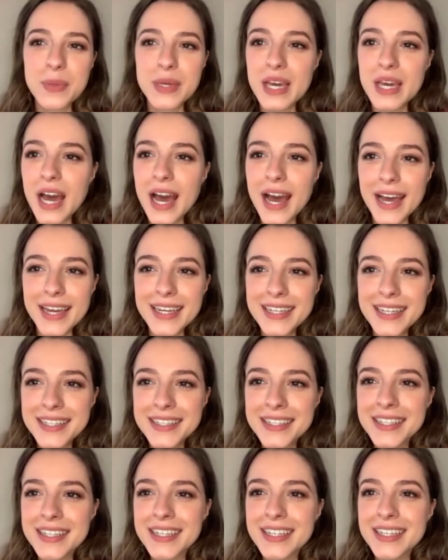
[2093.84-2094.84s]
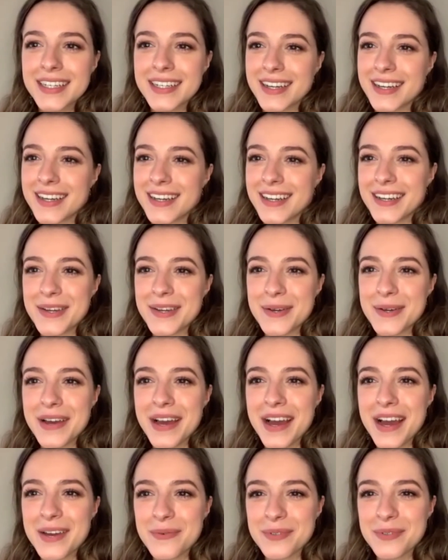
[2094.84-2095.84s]
B I. Uh,
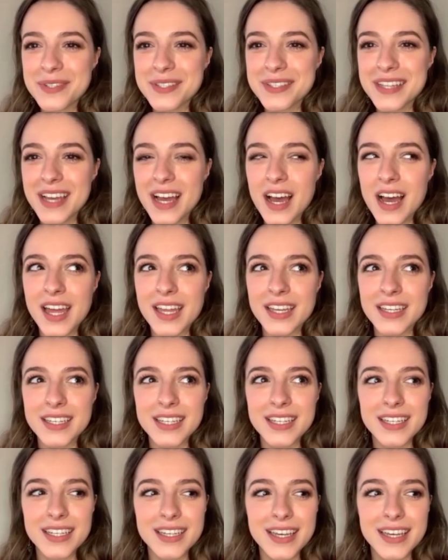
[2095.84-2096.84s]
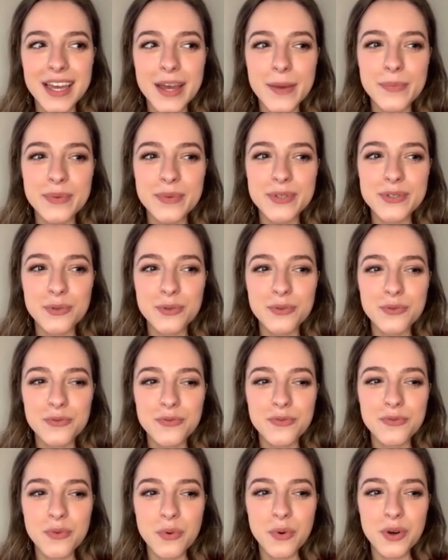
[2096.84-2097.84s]
I was on episode
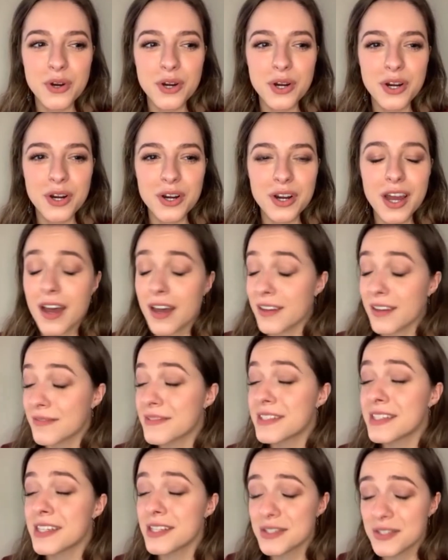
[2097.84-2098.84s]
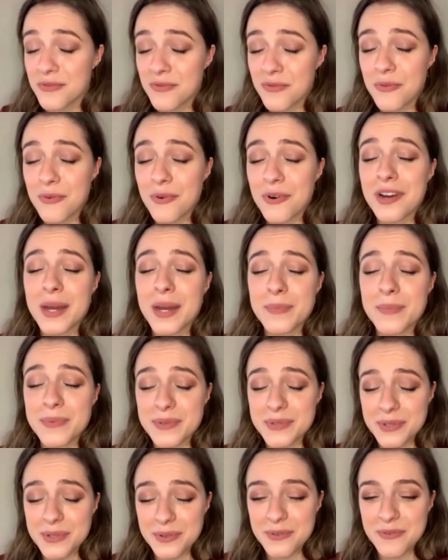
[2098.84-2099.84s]
four, uh, season four,
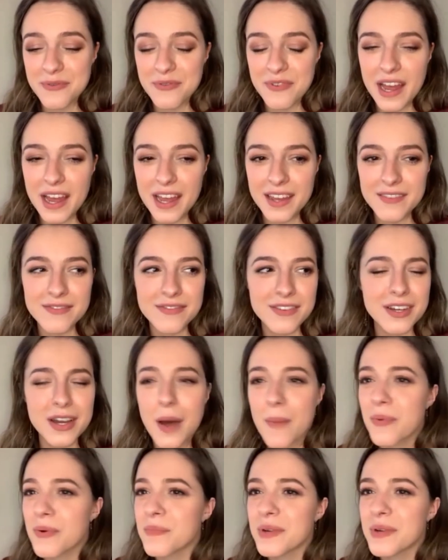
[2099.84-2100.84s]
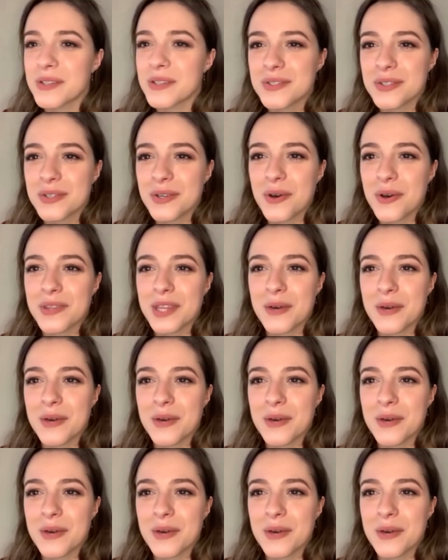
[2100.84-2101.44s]
episode five, a couple months ago.